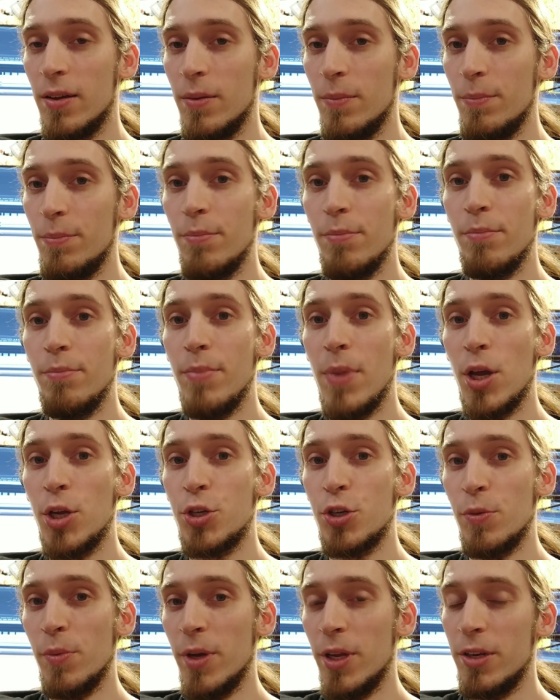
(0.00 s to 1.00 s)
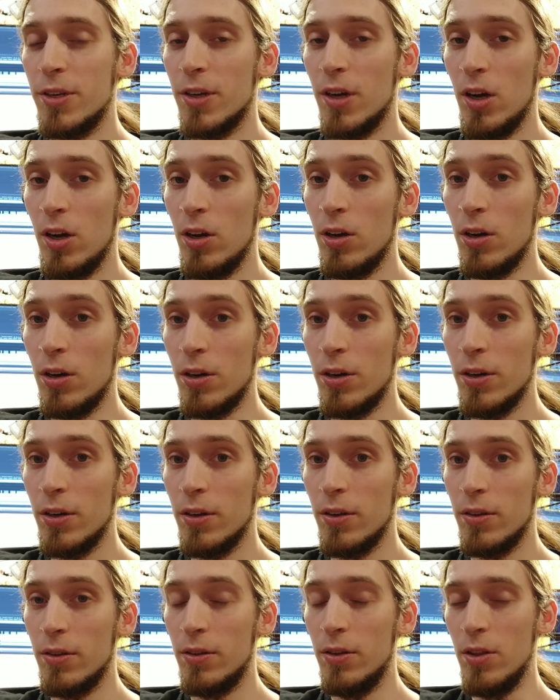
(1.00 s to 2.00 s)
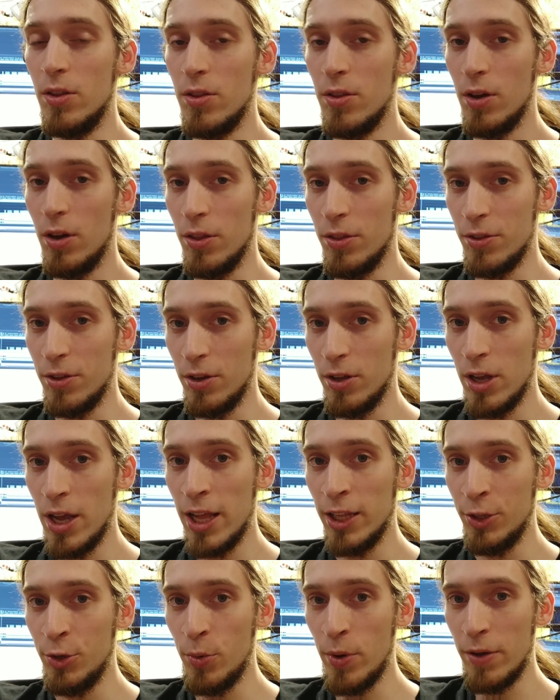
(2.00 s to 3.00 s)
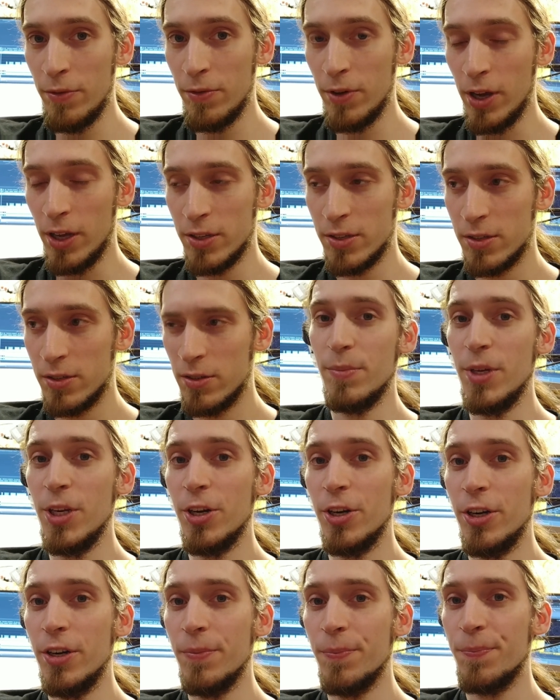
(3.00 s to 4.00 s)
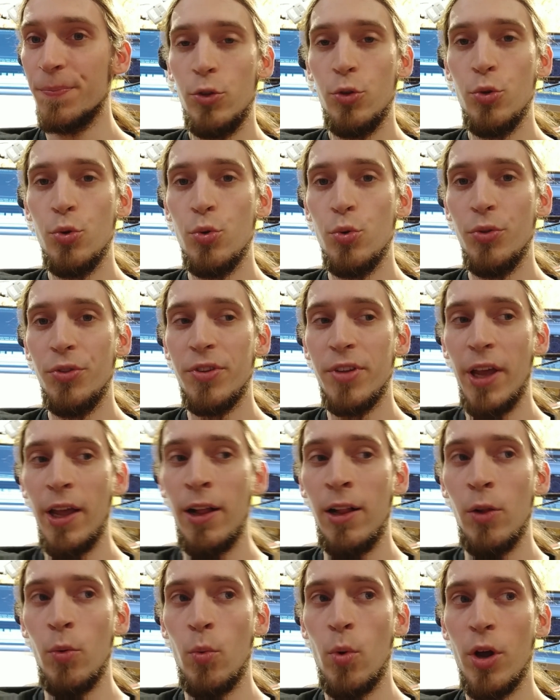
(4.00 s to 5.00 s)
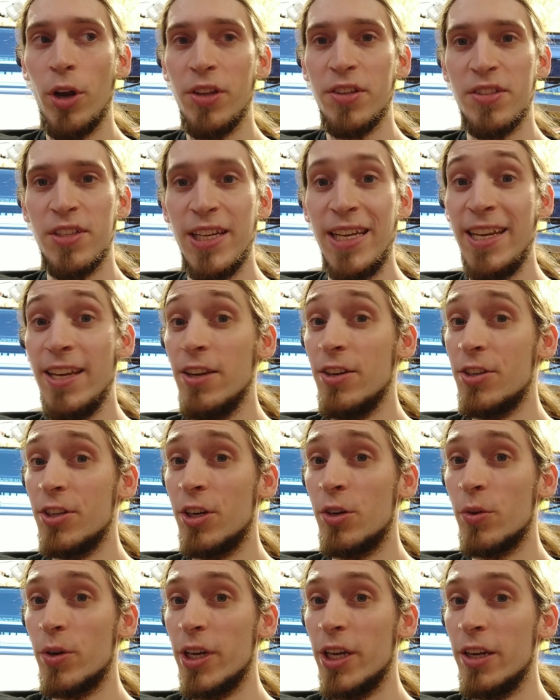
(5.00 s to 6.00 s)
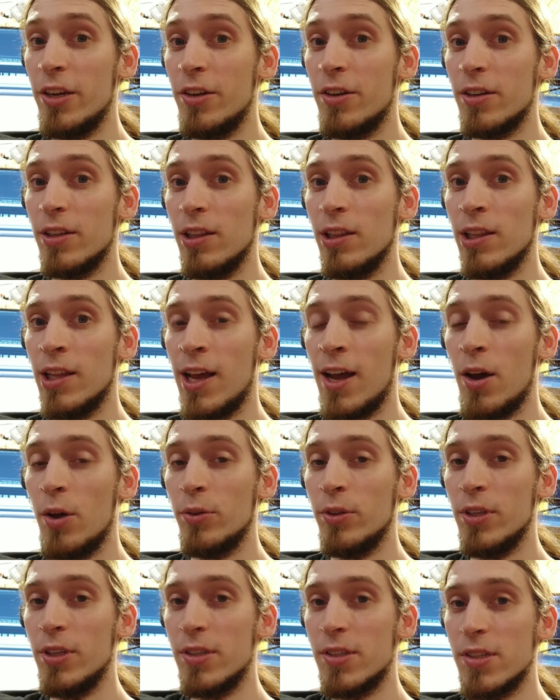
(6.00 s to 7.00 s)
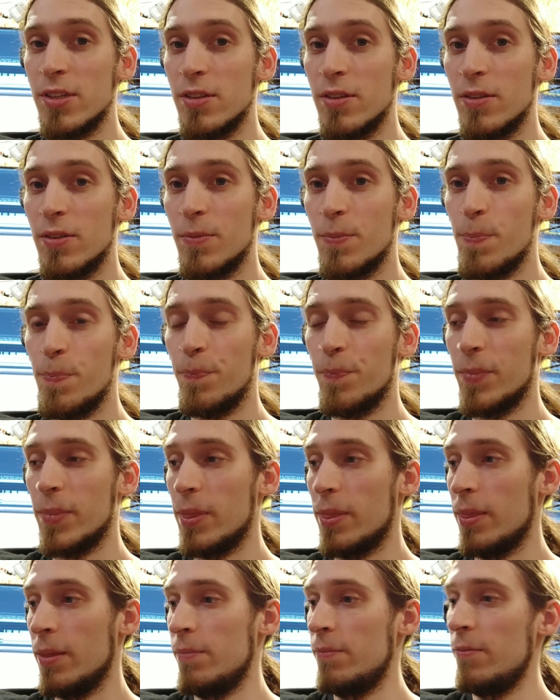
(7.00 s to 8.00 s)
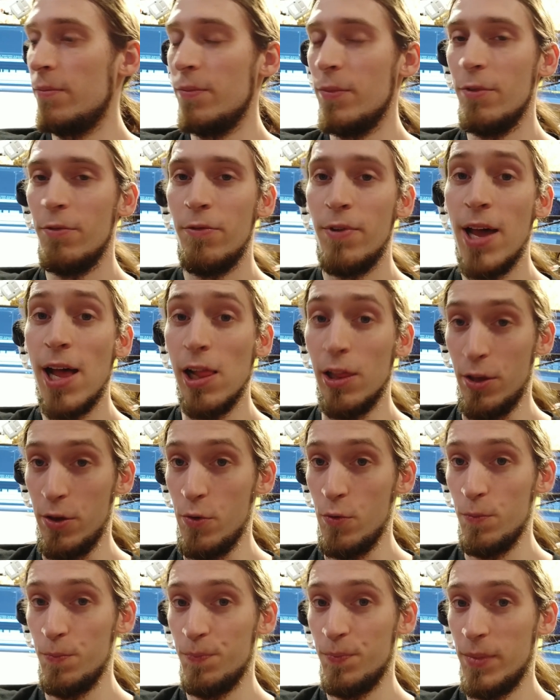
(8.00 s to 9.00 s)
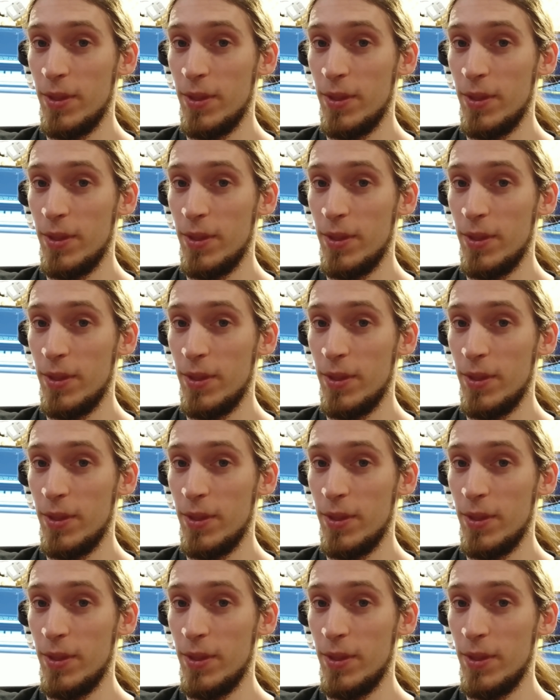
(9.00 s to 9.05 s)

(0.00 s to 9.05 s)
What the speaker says: measurement on the LUFS meter to tell what is the integrated loudness value.